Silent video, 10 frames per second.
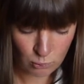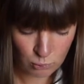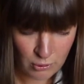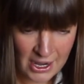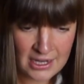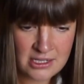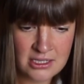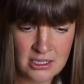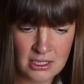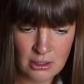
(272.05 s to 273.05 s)
red
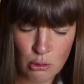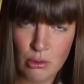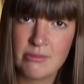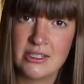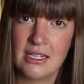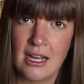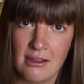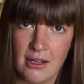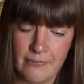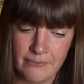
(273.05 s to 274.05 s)
crimson
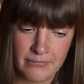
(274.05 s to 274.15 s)
colour.